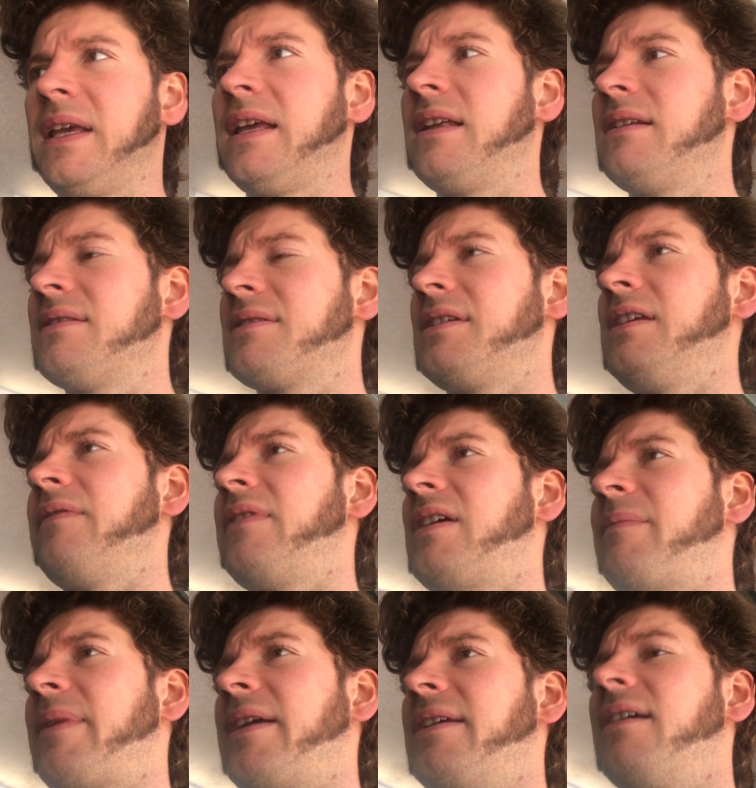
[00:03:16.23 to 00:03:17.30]
And even at
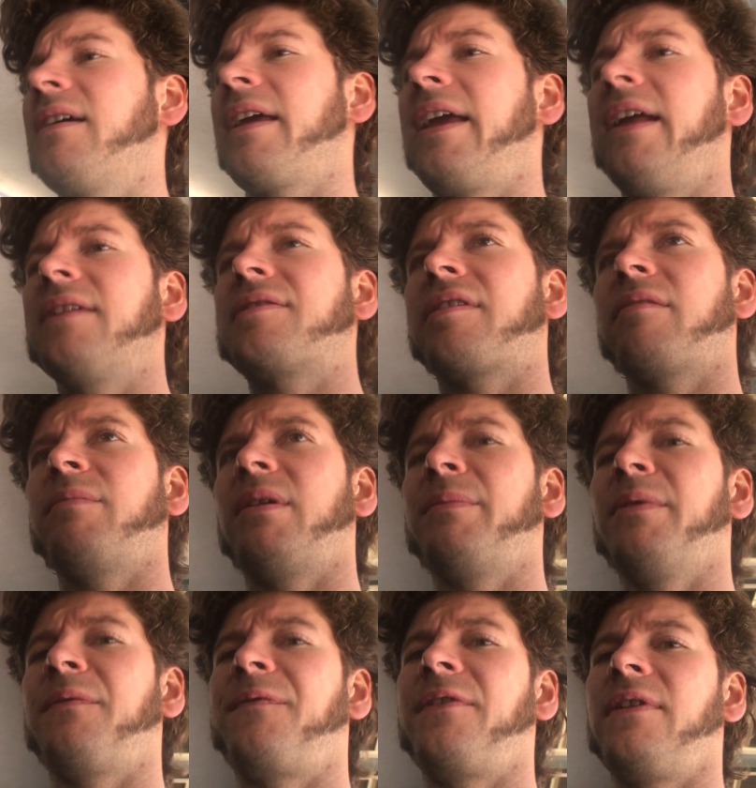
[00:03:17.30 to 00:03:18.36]
my young age, I
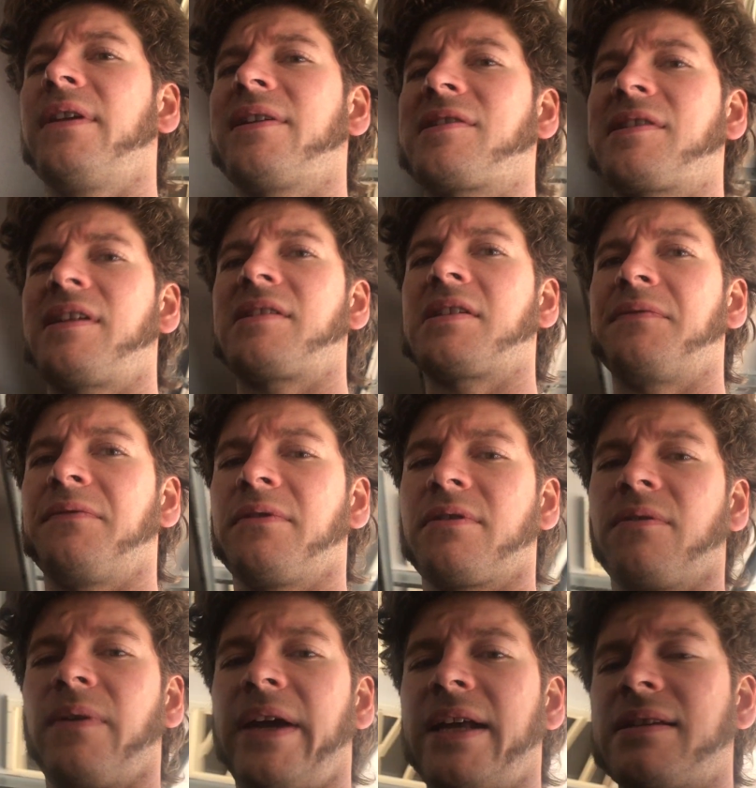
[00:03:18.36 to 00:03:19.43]
remember feeling a sense of
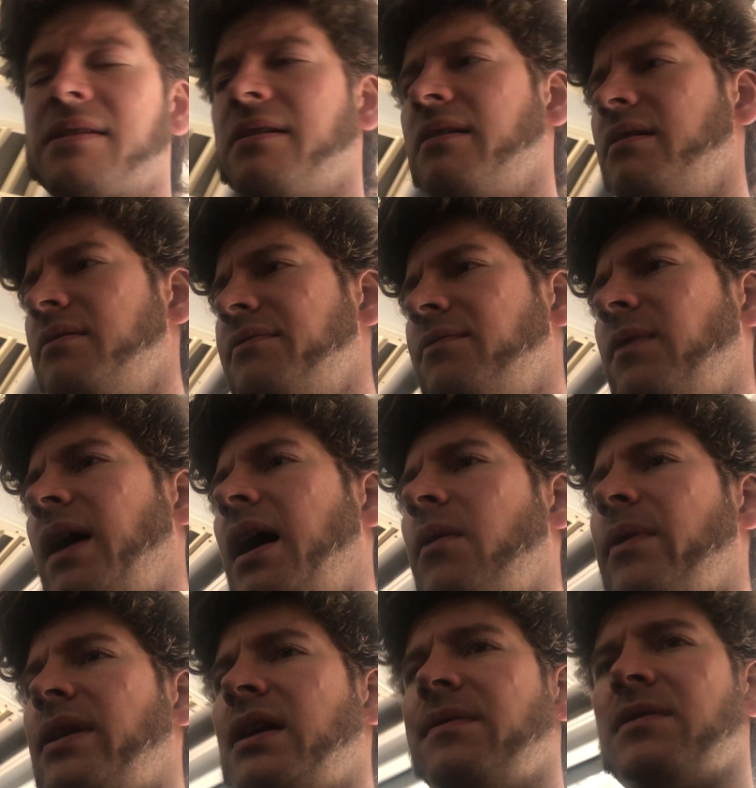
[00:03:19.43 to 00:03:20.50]
regret of, wow,
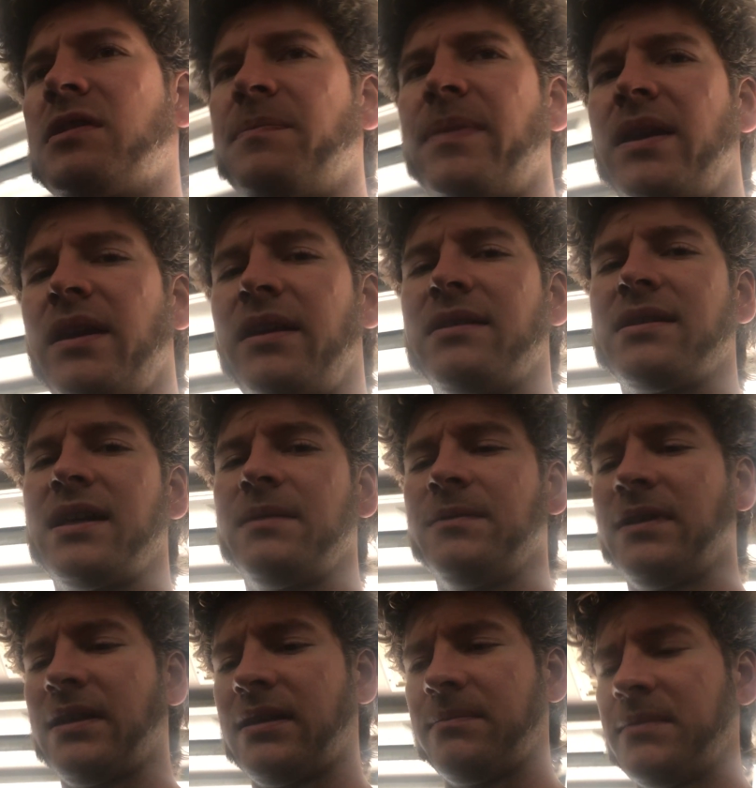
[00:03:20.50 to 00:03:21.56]
we never spent any time
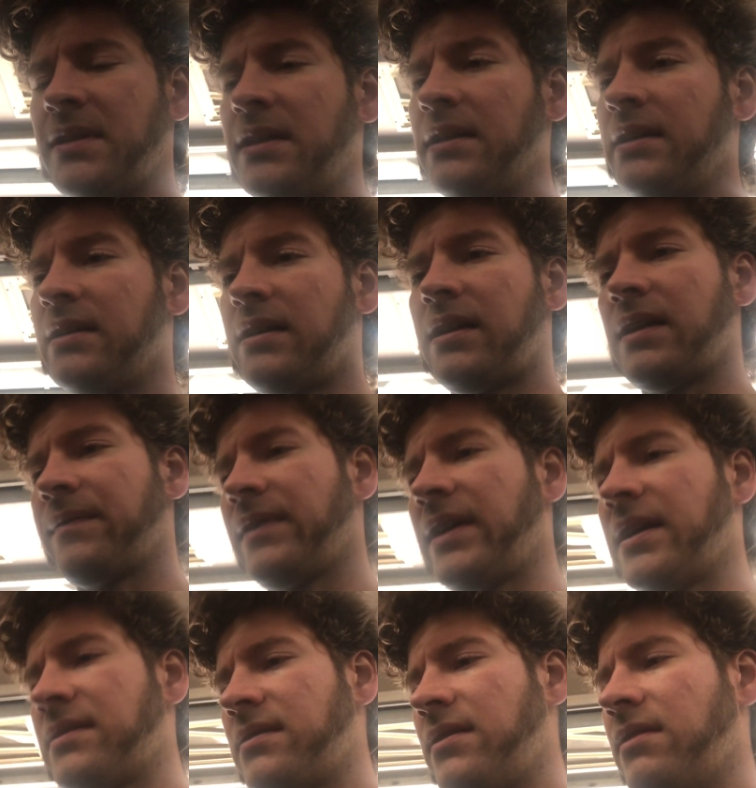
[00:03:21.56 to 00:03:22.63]
with him, and I never
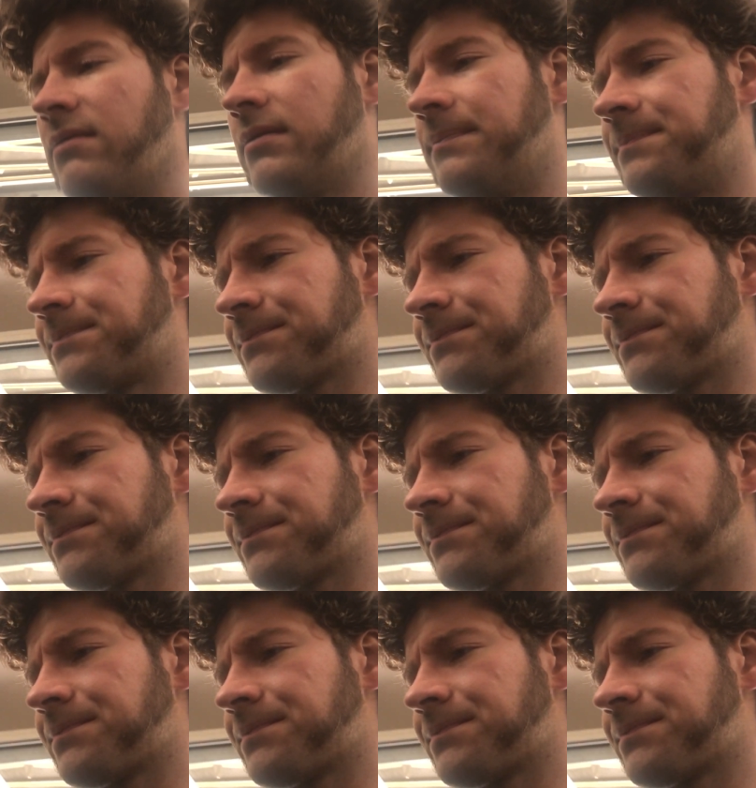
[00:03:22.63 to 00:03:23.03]
got to know him.